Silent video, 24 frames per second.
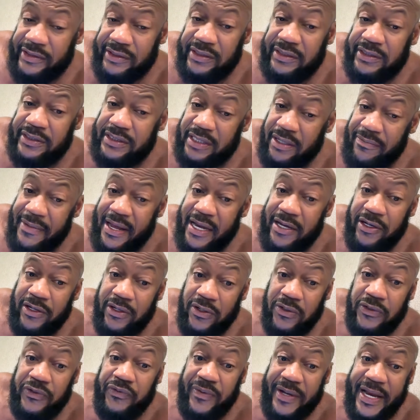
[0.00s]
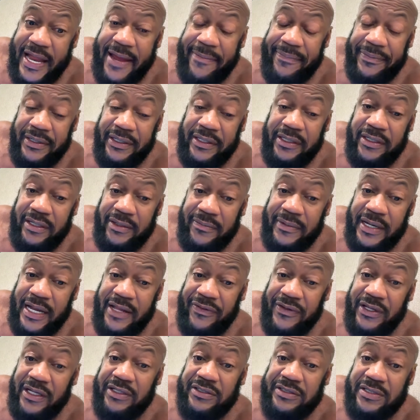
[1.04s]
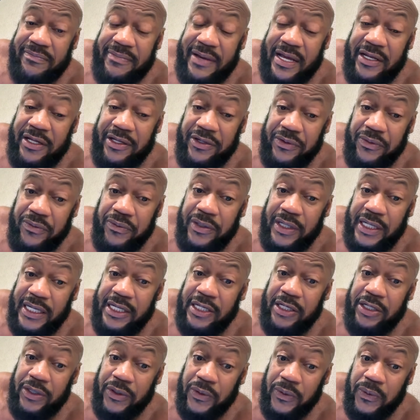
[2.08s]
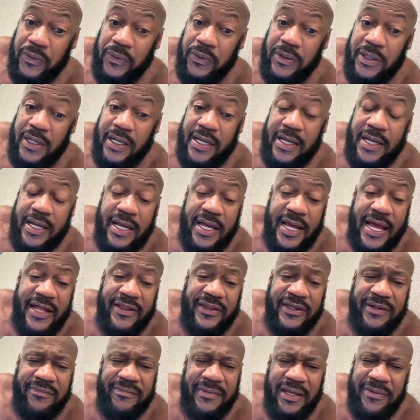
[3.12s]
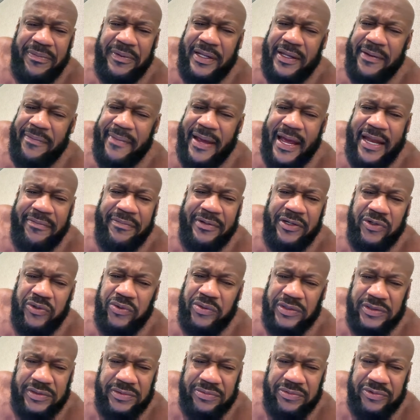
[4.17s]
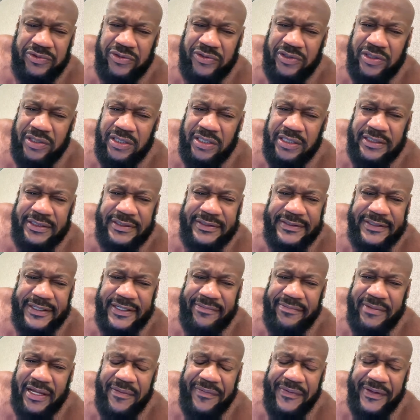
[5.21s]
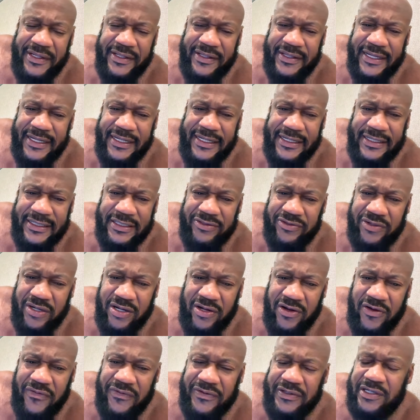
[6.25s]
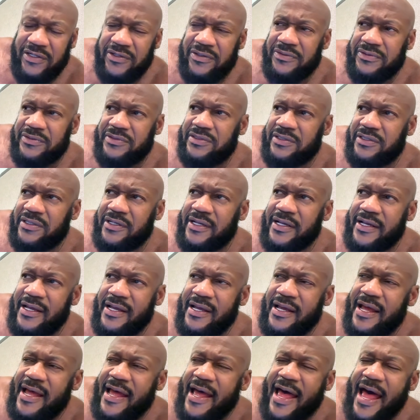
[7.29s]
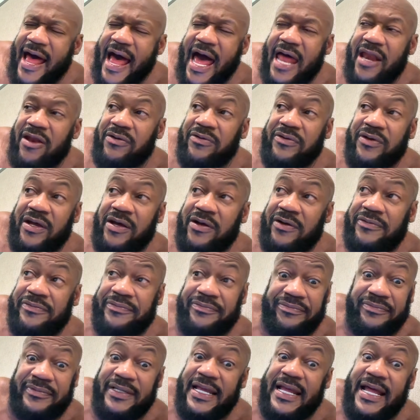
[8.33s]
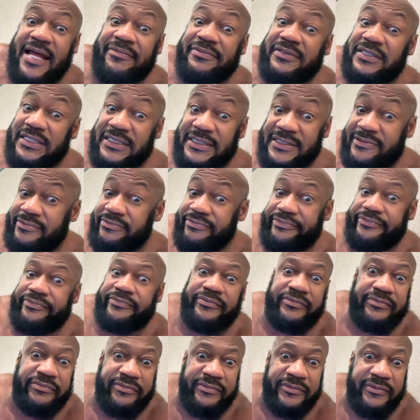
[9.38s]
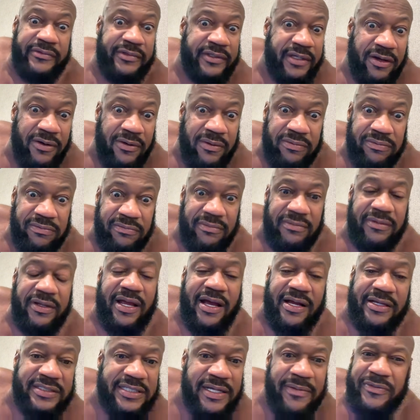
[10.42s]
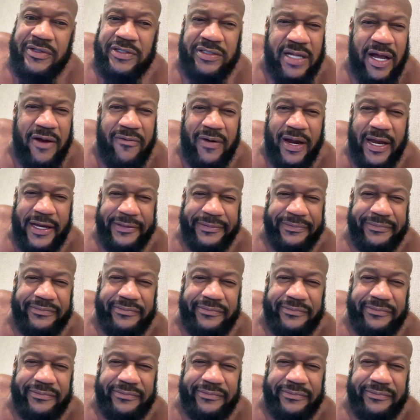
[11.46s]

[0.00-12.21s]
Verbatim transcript: Somebody knows what happened to him, and I think somebody who he knew. I think maybe they might have been doing some drugs, and maybe they did a drug overdose, or I don't know. I'm just don't. Yeah, something's not right.